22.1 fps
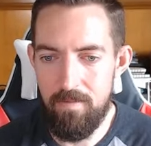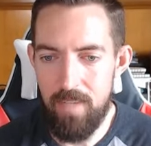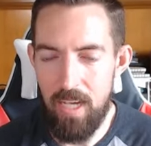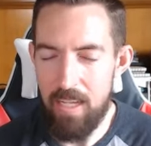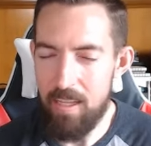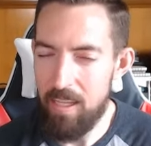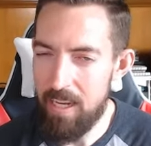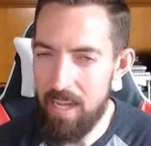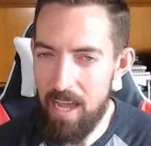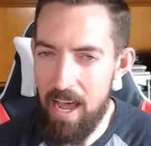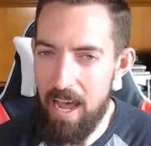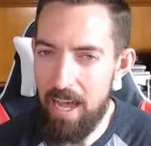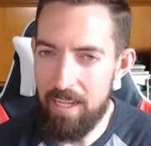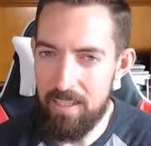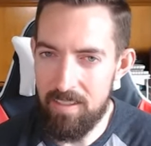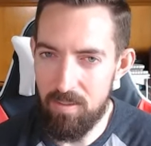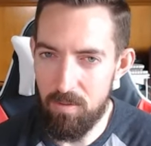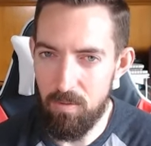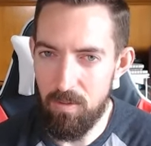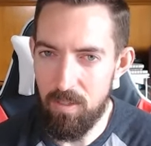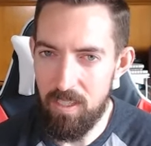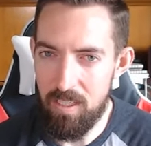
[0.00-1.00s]
I think it adds
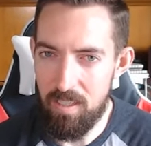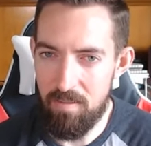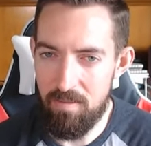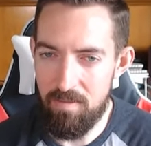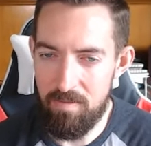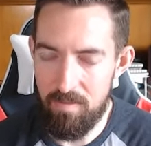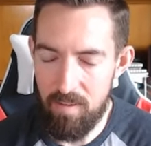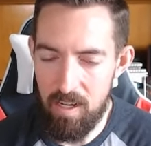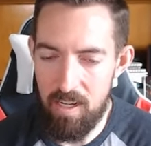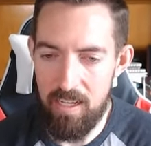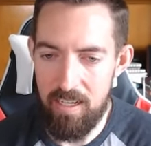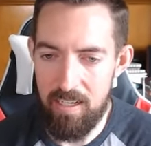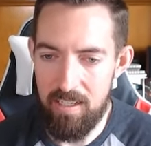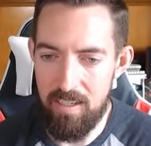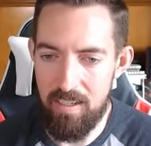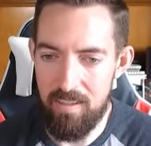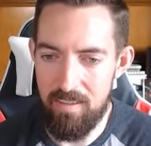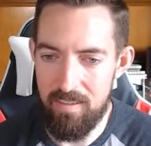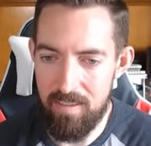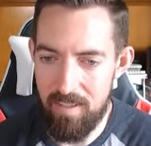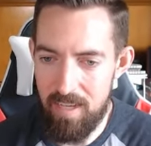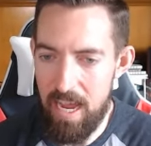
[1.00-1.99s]
a really
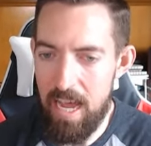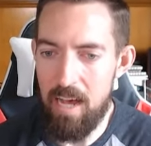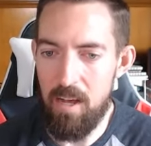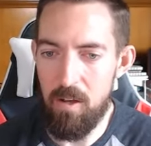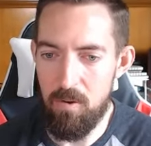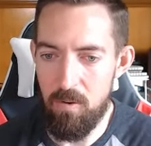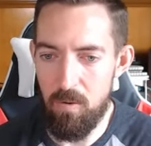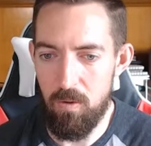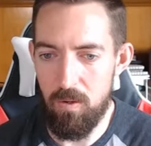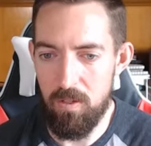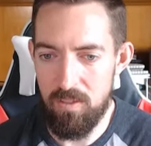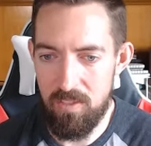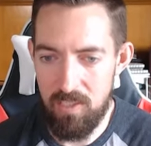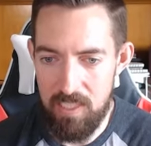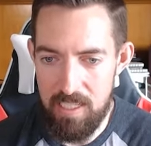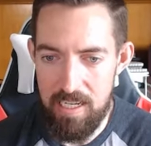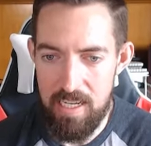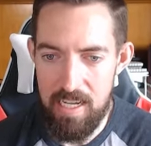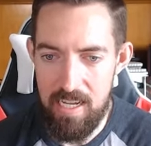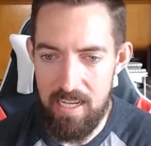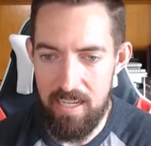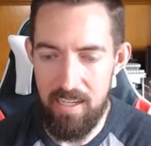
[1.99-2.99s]
fun town or
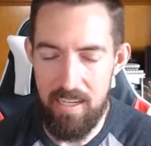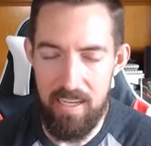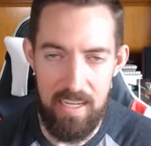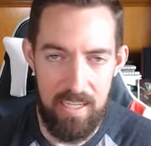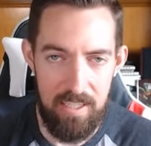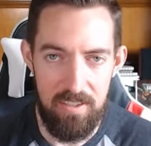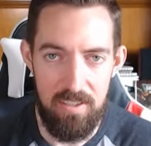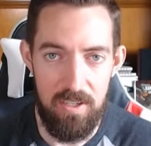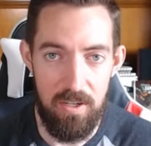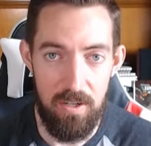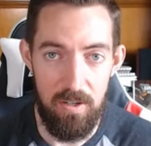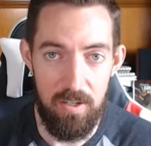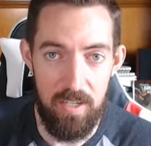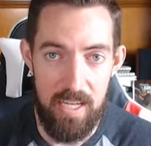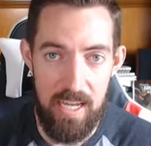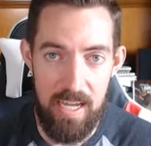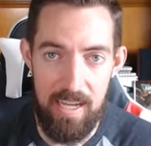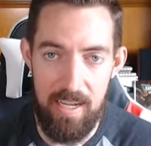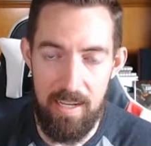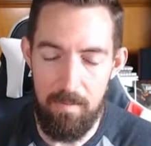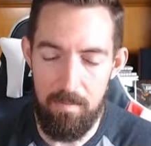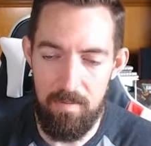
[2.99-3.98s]
city into your
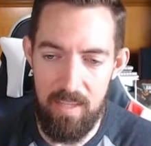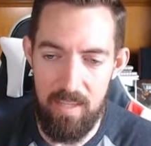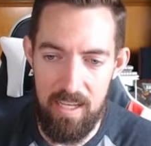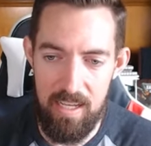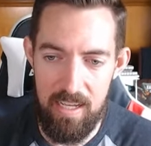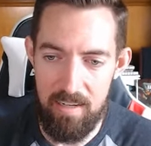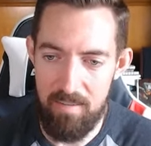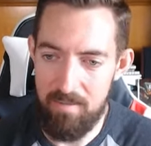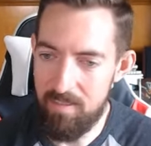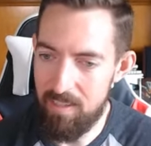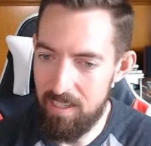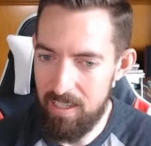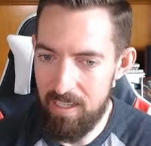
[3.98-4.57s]
game that,